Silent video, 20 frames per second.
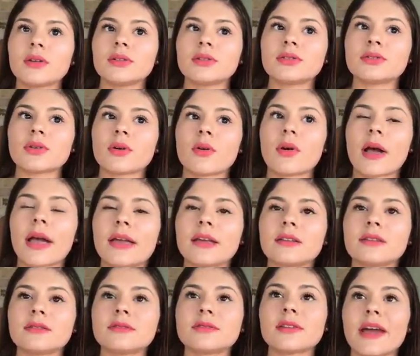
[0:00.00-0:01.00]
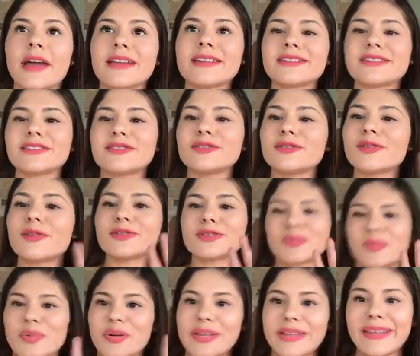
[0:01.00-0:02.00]
So I tried to do
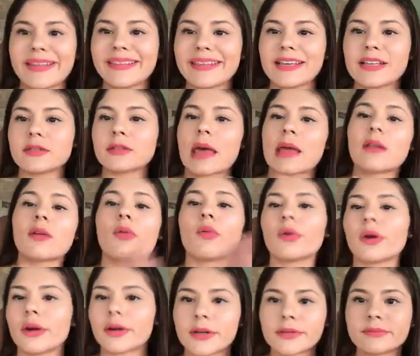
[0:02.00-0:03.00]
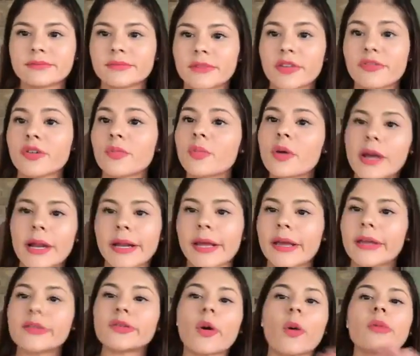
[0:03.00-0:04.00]
those breathing things that don't work. If you're
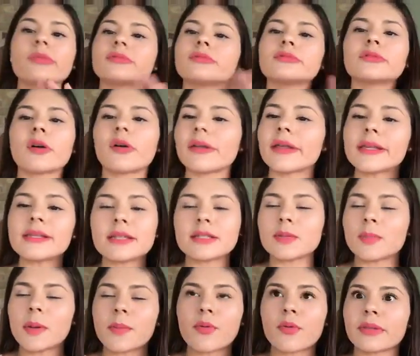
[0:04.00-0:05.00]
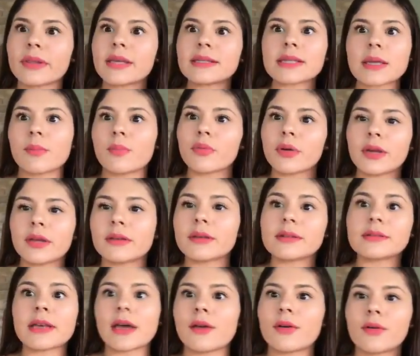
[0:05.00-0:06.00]
pregnant, don't listen to people when they say breathe,
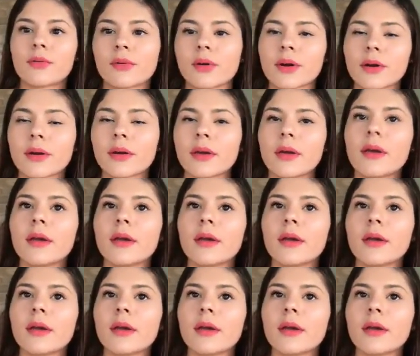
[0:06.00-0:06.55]
because that don't work.